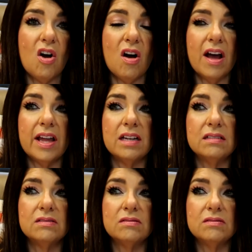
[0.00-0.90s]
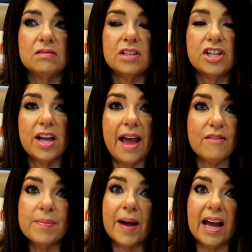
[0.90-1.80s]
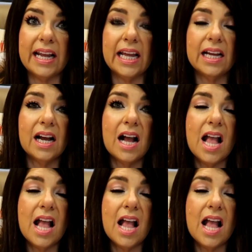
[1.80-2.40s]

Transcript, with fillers: on everybody.